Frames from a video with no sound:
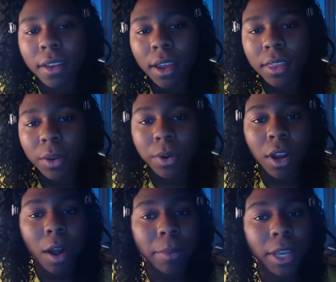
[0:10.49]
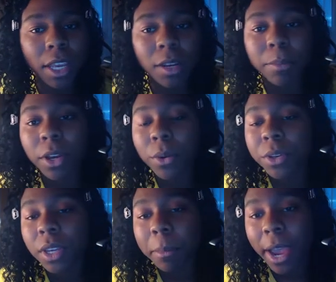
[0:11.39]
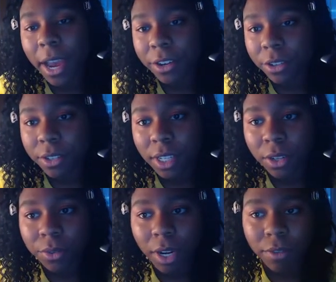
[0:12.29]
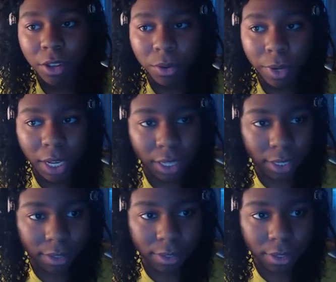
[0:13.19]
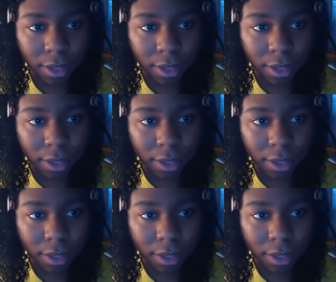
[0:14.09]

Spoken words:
and there were complicated begonia patterns engraved on the railings.